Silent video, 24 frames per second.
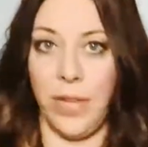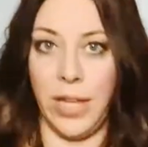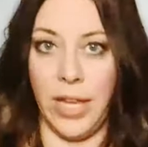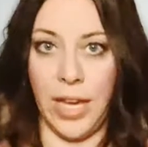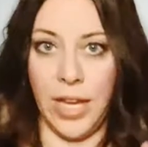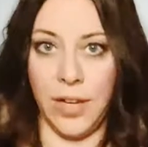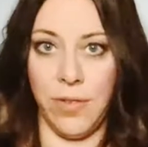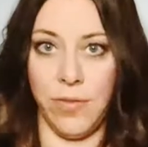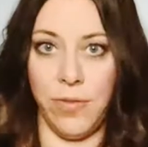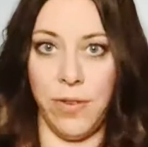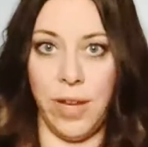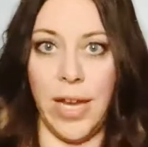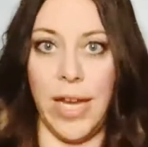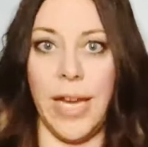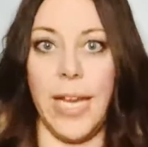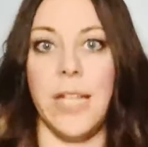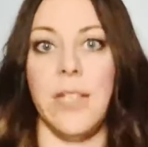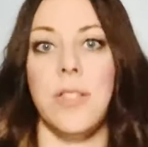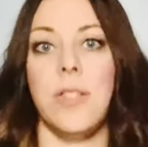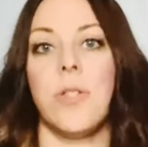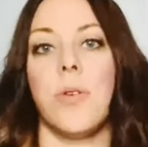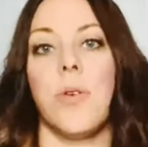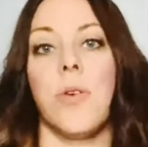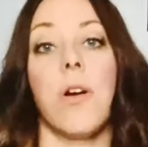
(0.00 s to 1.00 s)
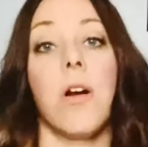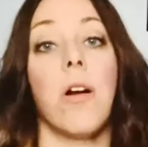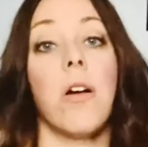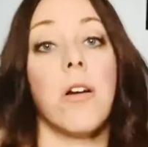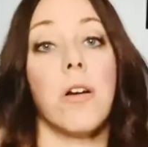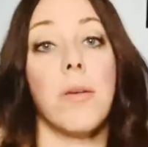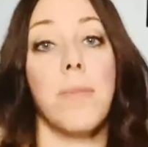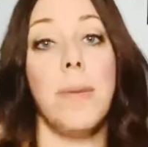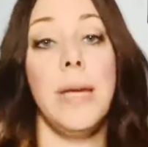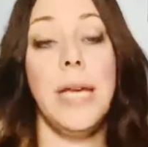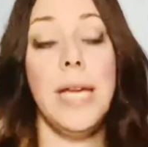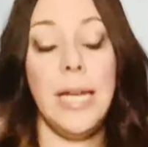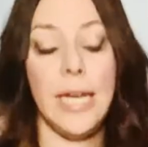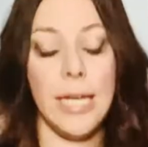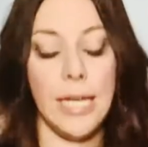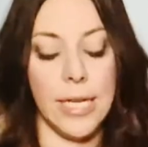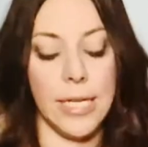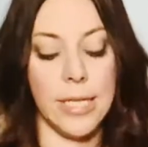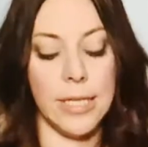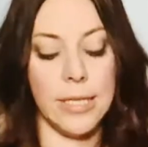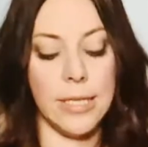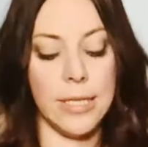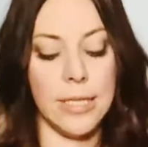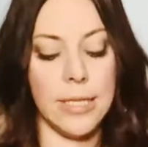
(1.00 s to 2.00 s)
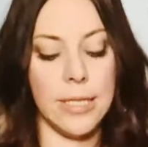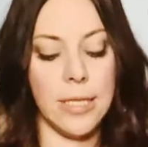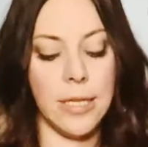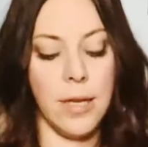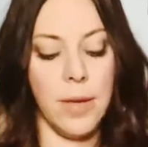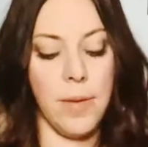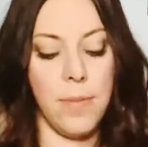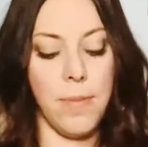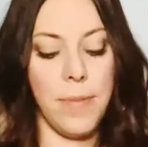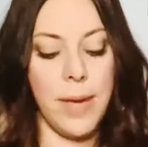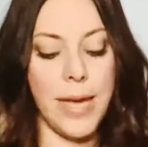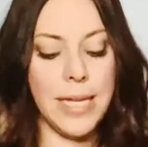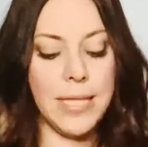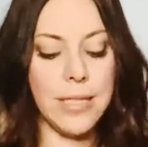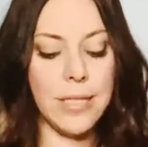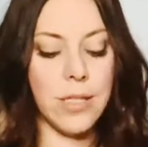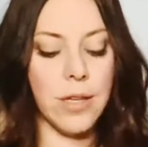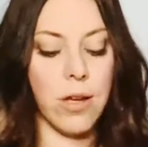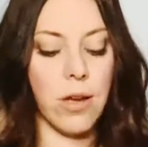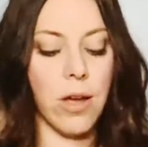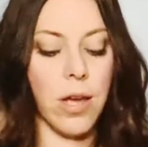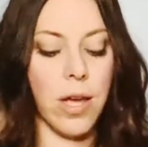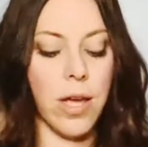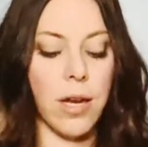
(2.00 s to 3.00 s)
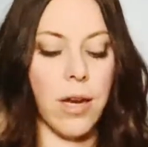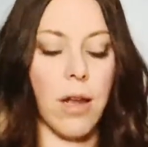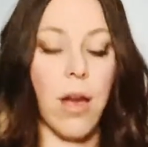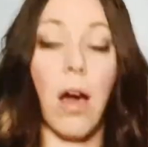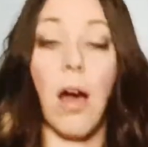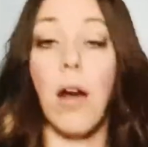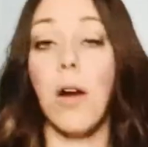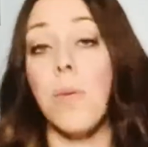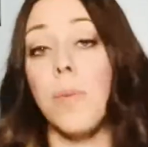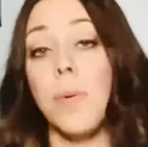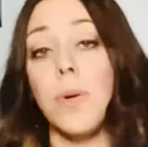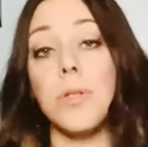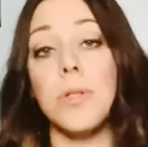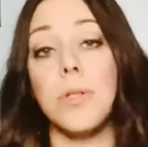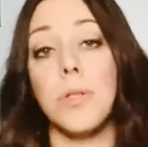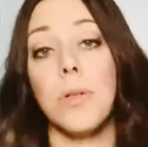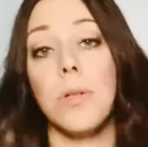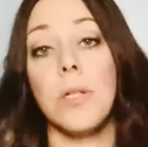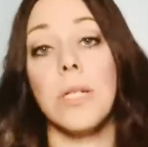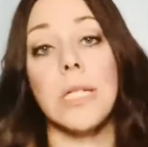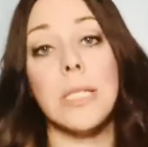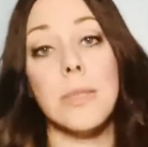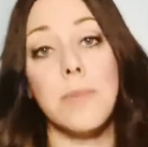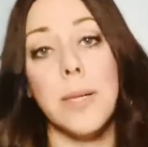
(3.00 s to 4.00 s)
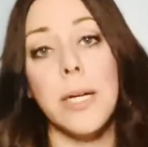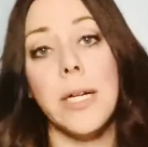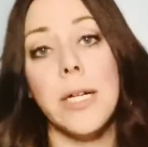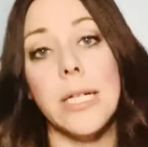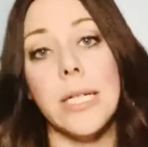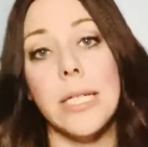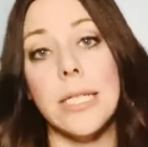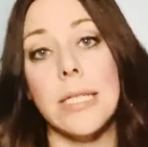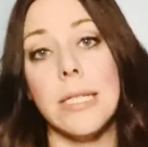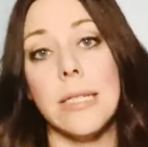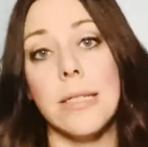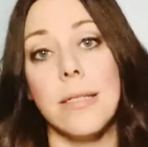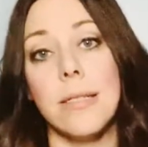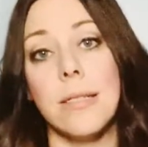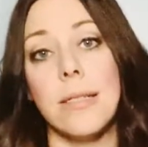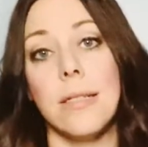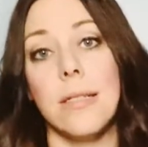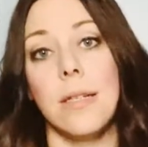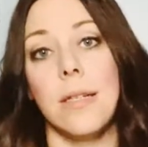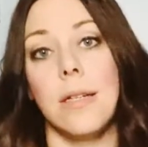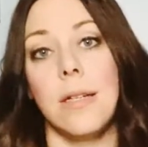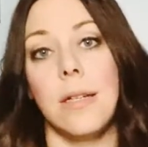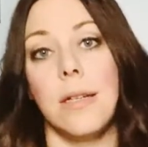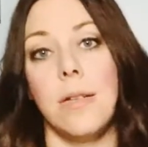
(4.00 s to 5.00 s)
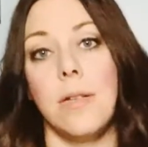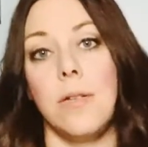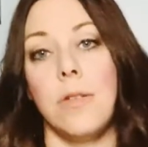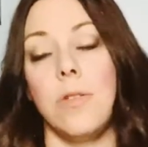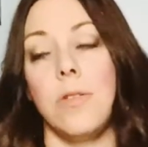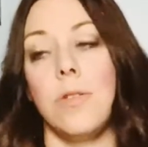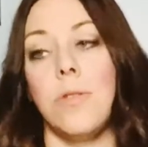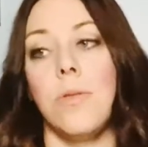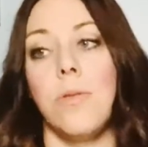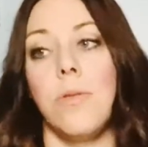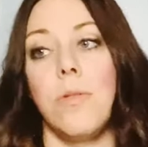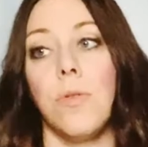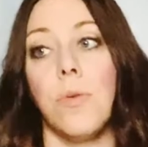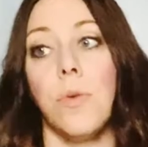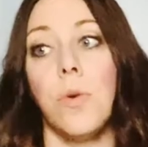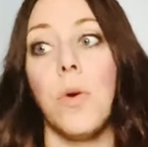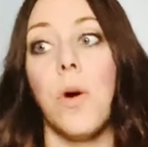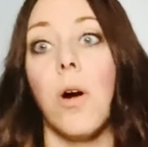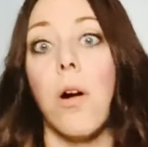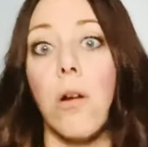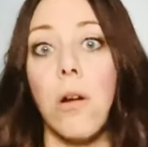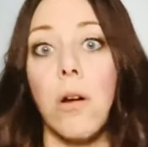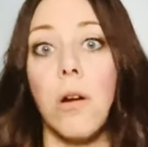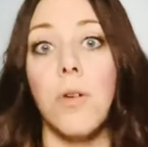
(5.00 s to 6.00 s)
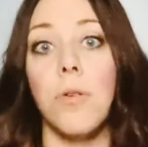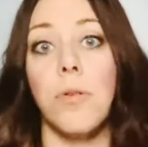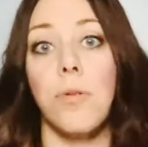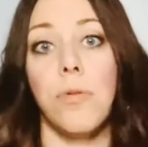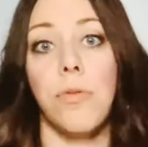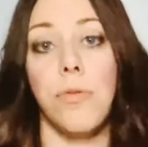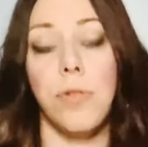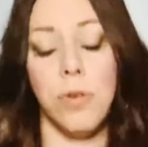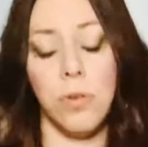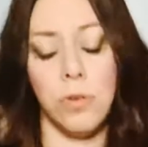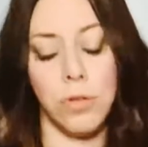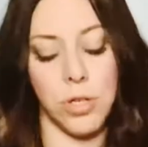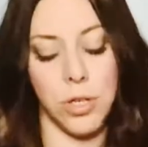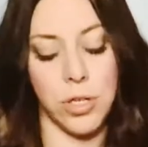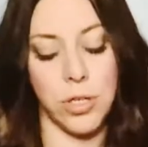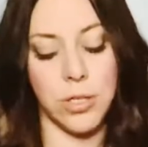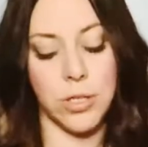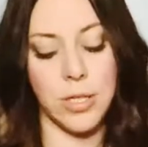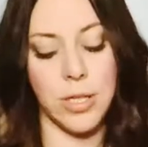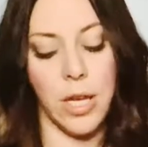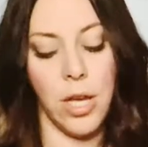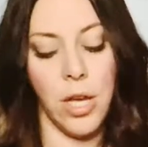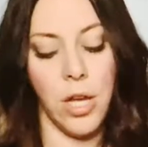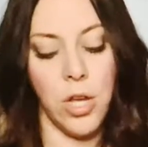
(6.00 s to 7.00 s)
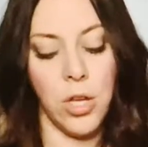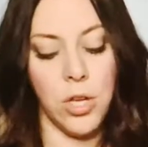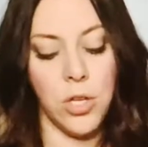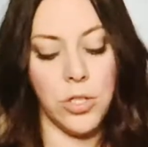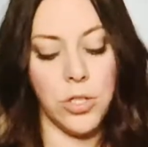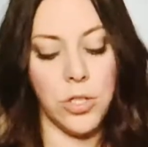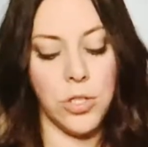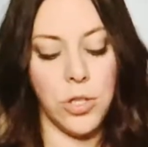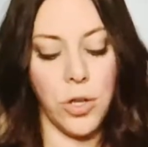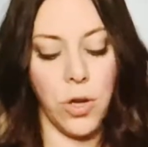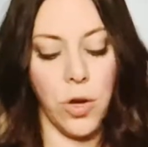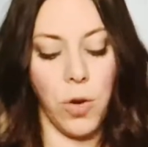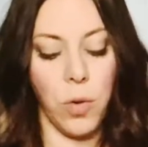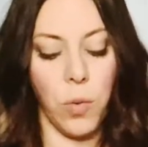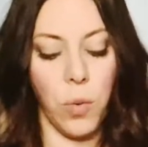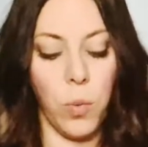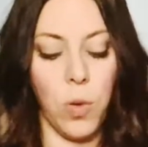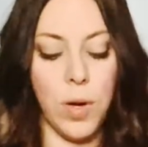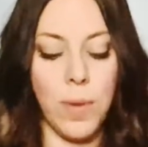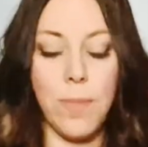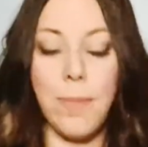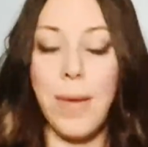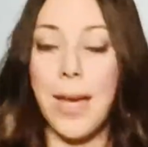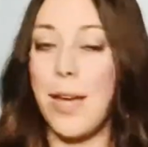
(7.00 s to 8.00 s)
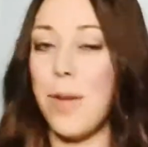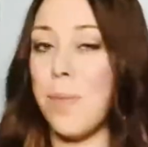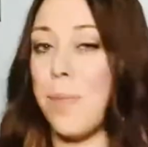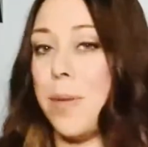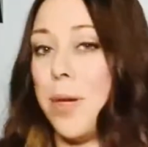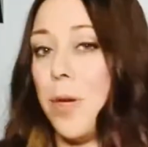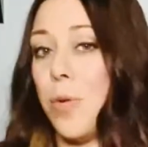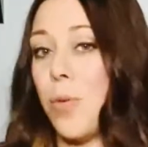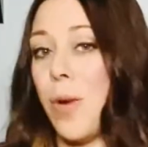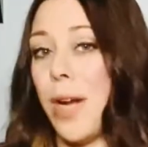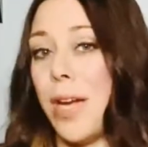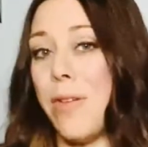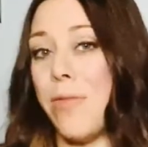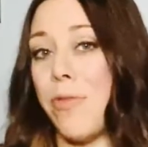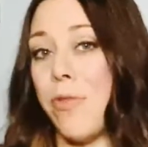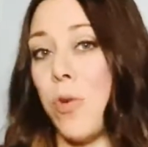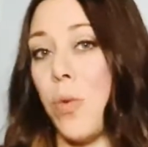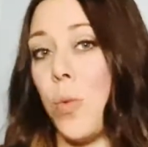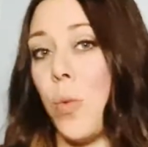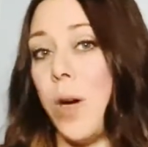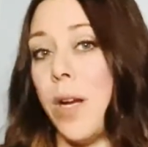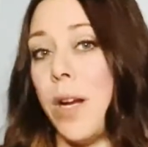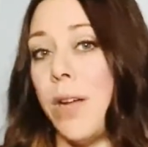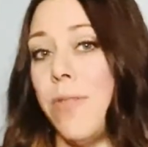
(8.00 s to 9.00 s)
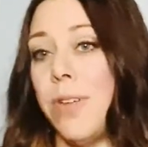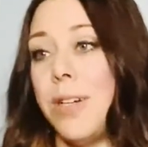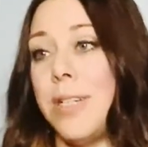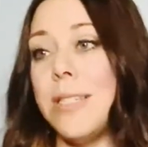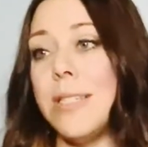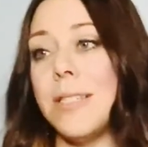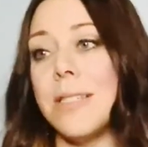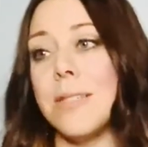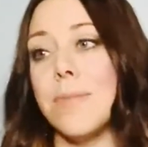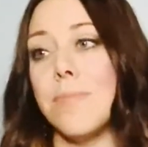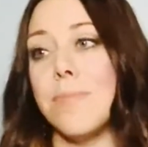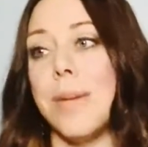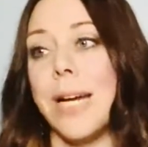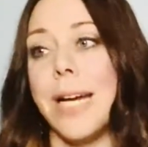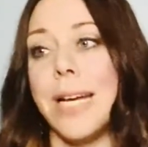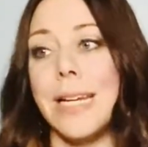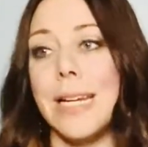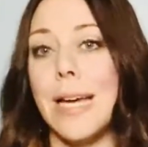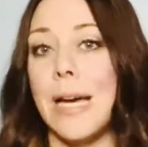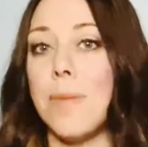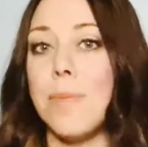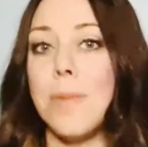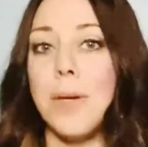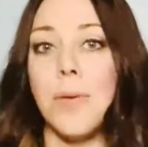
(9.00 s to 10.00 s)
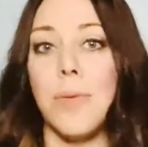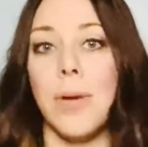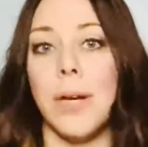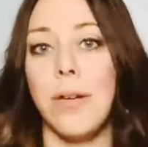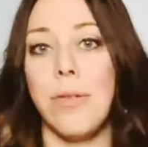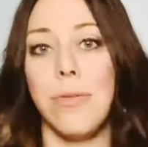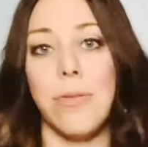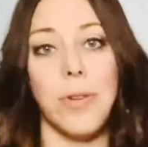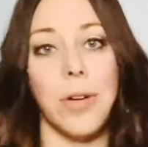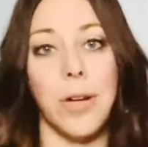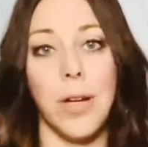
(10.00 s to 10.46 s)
advice or our opinions based on our personal experiences through our own filters. So what might be right for one of us might not be right for